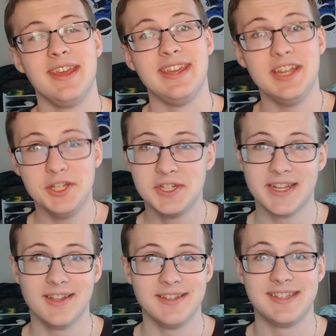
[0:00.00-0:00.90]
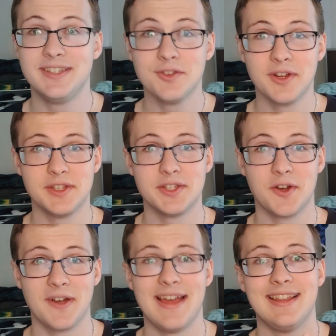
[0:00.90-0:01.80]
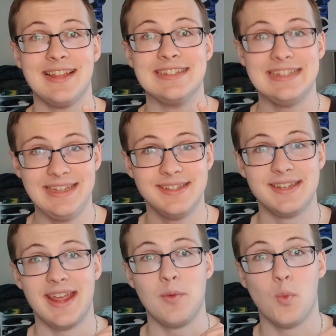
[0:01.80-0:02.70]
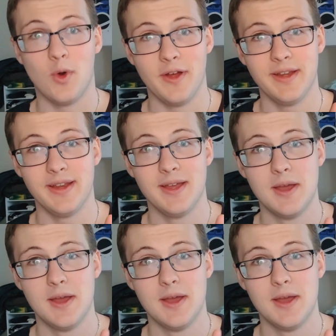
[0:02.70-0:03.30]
each skill is still going to start at least a 1.